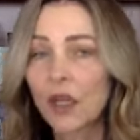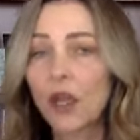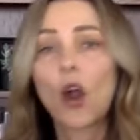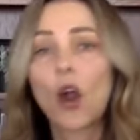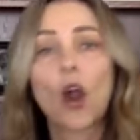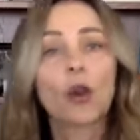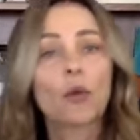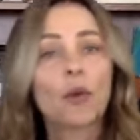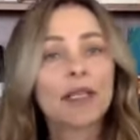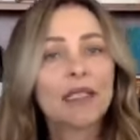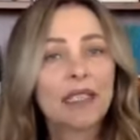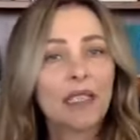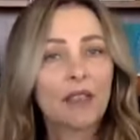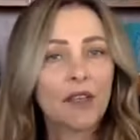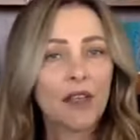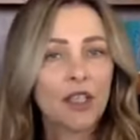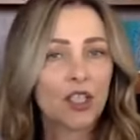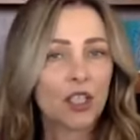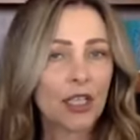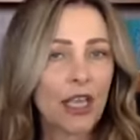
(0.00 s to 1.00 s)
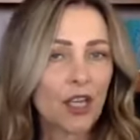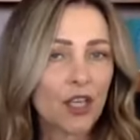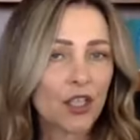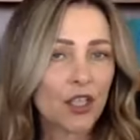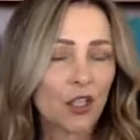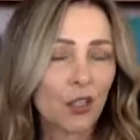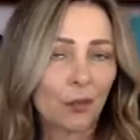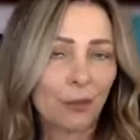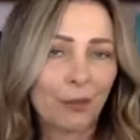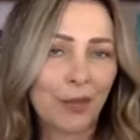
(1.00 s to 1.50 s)
or receive
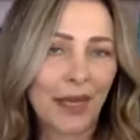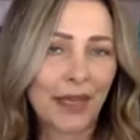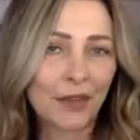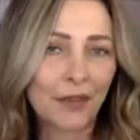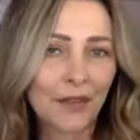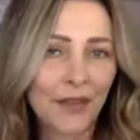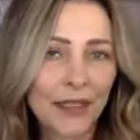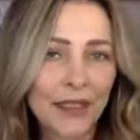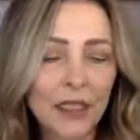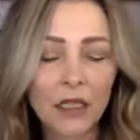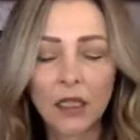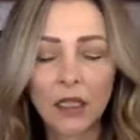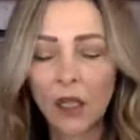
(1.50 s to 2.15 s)
educational benefit,